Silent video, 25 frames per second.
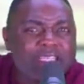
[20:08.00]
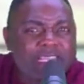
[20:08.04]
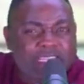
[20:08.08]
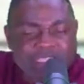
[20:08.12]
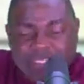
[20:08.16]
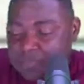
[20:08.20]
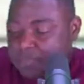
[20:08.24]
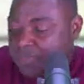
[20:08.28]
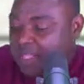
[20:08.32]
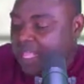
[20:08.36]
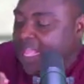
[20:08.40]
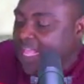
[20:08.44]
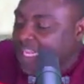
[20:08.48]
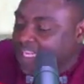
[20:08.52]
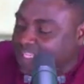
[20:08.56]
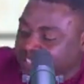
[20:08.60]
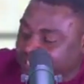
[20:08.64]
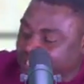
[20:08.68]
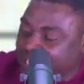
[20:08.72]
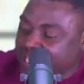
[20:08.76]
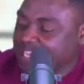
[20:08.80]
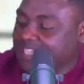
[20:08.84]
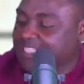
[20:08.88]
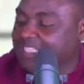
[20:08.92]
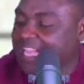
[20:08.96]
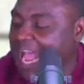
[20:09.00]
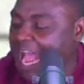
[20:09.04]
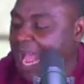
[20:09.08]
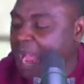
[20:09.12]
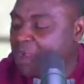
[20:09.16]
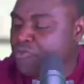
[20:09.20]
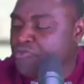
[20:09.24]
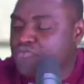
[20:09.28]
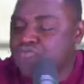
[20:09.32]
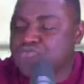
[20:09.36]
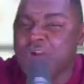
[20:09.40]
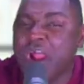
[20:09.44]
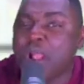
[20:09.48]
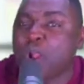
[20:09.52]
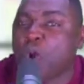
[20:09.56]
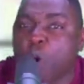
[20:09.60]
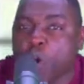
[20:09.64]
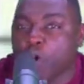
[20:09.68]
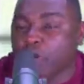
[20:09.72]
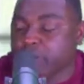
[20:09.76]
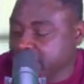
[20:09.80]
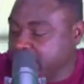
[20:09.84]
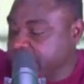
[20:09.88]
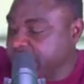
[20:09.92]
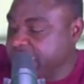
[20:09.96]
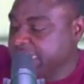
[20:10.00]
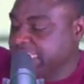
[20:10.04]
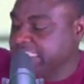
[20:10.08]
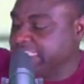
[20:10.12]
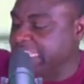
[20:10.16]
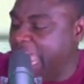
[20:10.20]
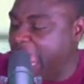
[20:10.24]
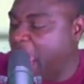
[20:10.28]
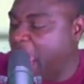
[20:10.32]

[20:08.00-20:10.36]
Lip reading: And it is not about somebody's wearing suit.